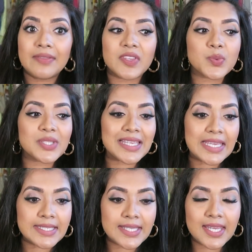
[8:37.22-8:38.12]
this was
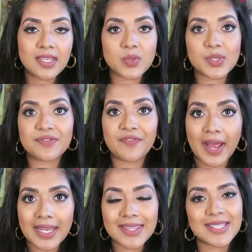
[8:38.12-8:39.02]
easy, this was
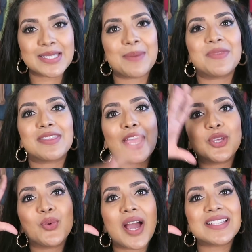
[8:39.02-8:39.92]
fun, and this is something that
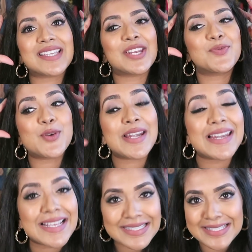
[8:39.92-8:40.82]
you guys can
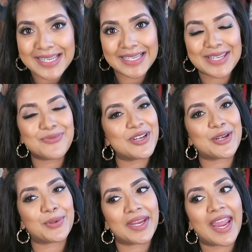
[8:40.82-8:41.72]
realistically
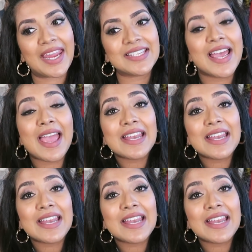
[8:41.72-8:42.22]
recreate.